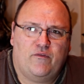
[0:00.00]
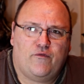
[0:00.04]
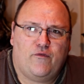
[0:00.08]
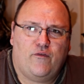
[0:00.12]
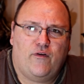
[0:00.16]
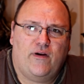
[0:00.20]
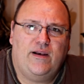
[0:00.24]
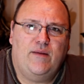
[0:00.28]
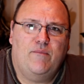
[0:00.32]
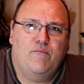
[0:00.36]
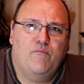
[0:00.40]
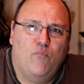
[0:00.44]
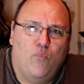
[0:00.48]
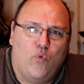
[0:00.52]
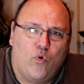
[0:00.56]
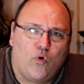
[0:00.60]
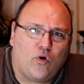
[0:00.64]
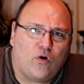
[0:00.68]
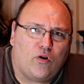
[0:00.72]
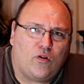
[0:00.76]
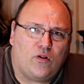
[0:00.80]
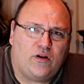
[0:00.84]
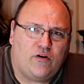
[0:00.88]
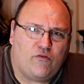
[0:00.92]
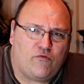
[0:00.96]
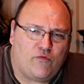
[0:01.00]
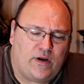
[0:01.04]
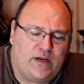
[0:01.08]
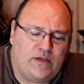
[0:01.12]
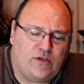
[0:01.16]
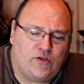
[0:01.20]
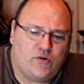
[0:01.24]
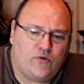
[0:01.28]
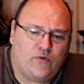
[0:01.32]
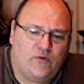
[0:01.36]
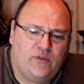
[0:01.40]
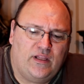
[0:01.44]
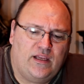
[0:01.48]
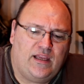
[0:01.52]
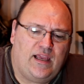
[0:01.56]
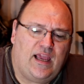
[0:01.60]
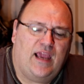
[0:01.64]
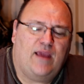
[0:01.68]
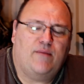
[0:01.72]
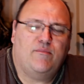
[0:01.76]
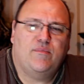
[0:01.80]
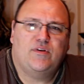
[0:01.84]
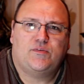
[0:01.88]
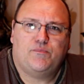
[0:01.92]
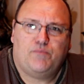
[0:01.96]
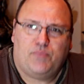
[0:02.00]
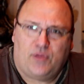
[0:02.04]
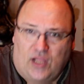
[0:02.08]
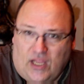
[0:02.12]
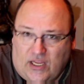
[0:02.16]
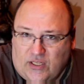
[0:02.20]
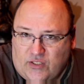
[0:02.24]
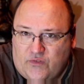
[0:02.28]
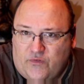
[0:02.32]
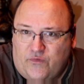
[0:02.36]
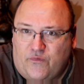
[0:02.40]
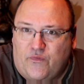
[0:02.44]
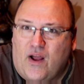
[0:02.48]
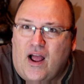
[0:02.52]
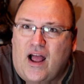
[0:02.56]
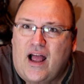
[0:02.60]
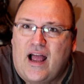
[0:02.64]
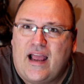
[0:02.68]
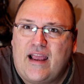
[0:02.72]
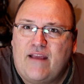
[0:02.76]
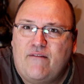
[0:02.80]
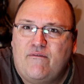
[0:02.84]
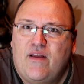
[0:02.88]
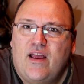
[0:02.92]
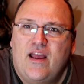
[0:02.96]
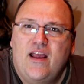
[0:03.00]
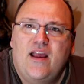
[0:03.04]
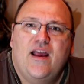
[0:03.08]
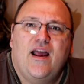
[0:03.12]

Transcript: for any mortal creature in the game is +5,